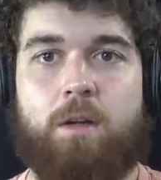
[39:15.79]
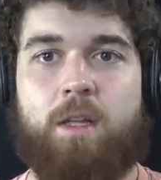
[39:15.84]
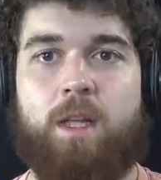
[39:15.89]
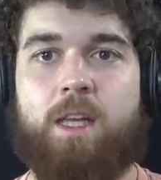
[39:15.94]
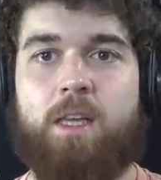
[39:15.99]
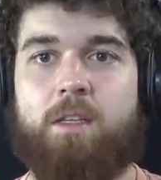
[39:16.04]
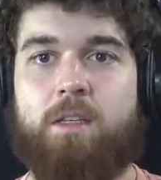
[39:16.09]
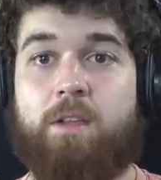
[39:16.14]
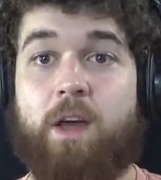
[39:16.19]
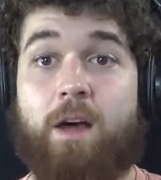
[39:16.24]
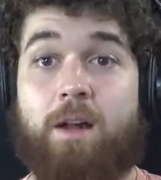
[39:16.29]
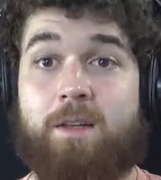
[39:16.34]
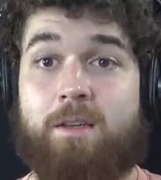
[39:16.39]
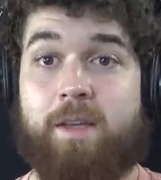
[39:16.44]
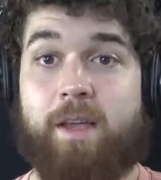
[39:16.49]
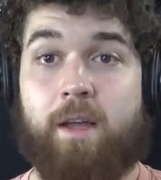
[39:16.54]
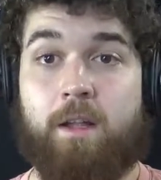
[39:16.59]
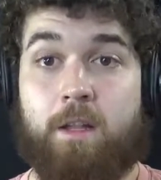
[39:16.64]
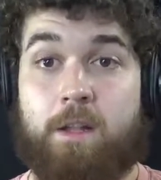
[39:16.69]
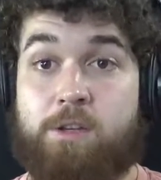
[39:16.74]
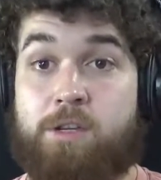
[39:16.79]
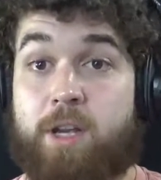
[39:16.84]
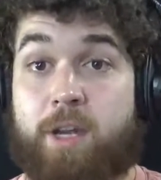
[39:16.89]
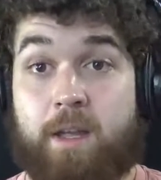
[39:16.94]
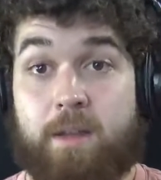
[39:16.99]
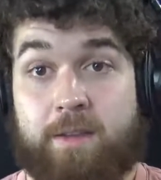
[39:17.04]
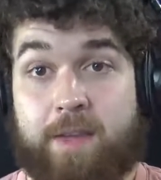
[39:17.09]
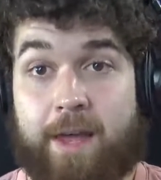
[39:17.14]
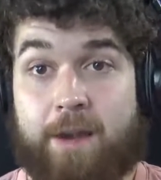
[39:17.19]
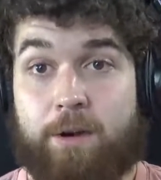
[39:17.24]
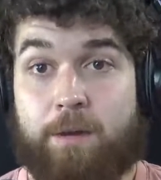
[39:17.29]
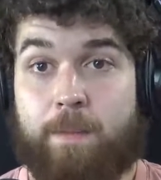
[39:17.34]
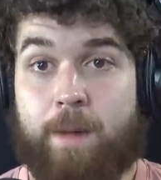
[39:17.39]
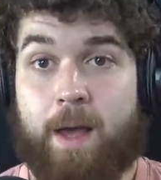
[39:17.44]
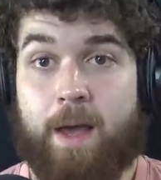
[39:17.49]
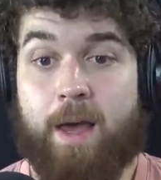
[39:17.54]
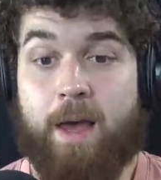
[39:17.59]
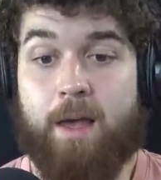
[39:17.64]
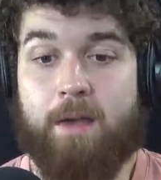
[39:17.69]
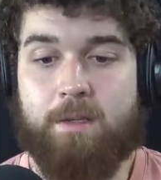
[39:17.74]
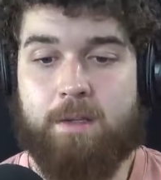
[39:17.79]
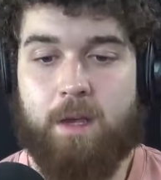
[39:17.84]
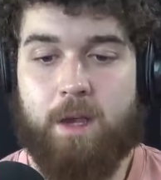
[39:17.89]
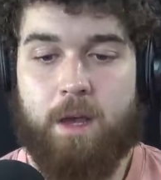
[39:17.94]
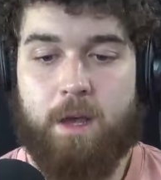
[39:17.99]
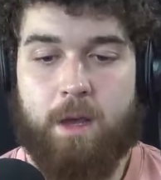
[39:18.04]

He's done as, like, a legit contender in my eyes.